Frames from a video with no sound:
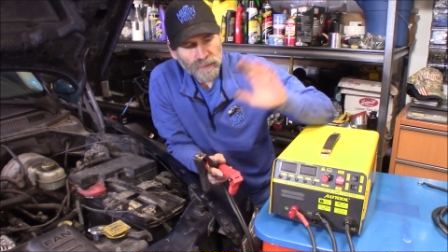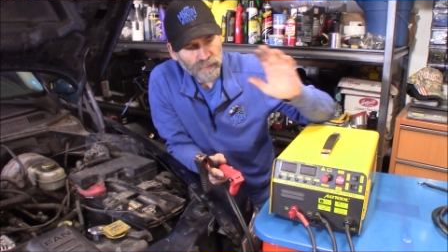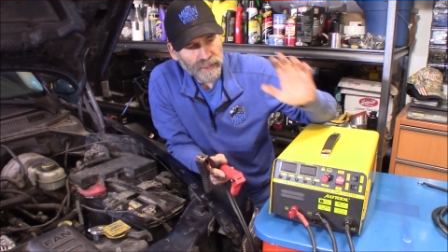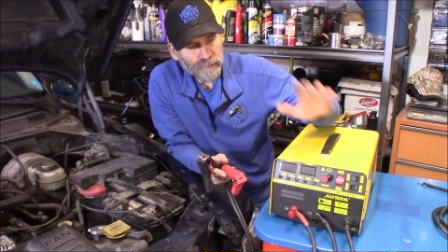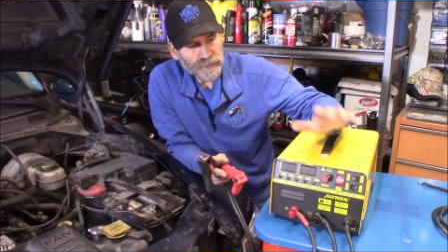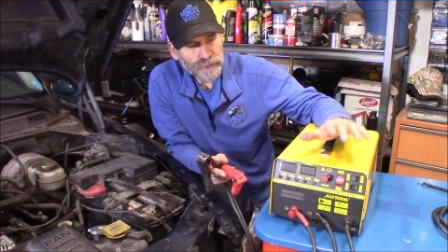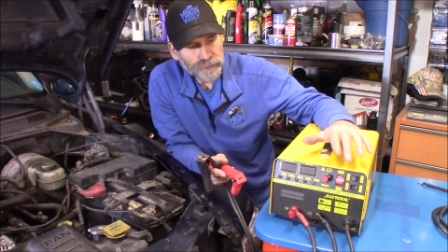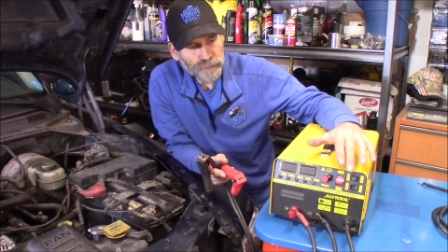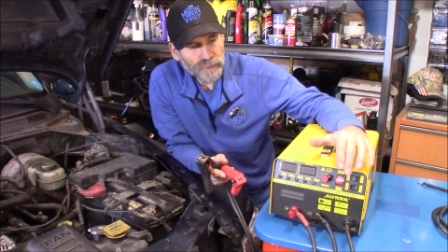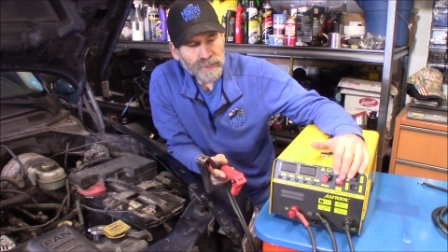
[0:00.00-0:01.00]
what I would
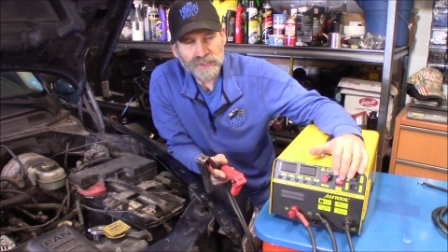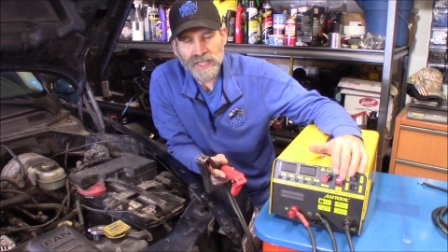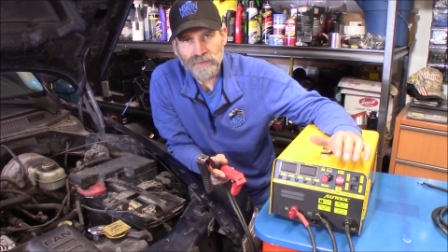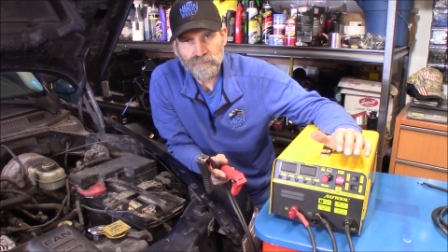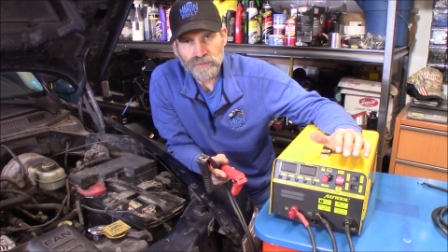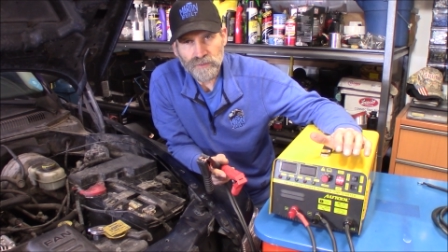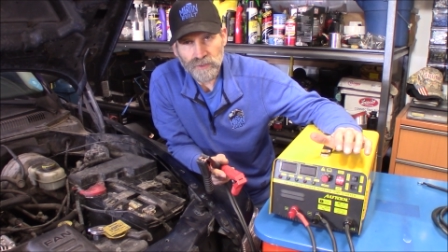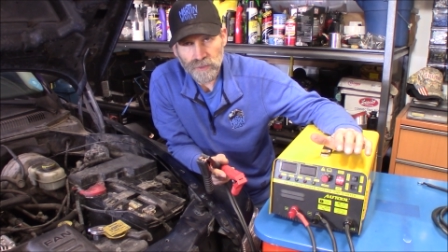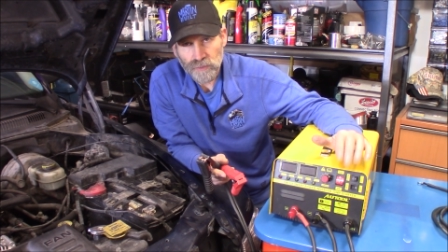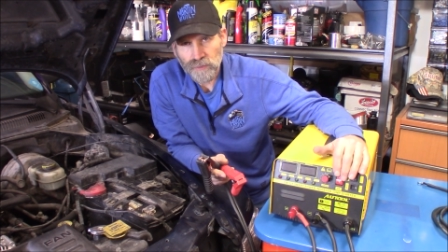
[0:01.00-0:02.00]
do is have
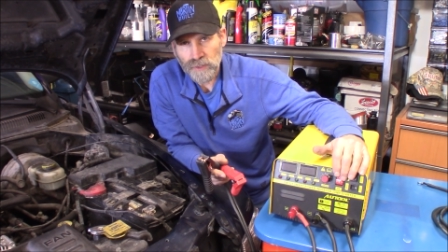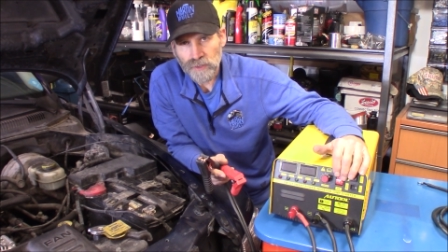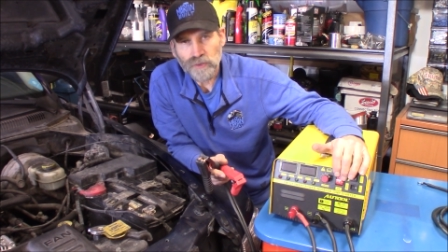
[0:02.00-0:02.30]
the unit,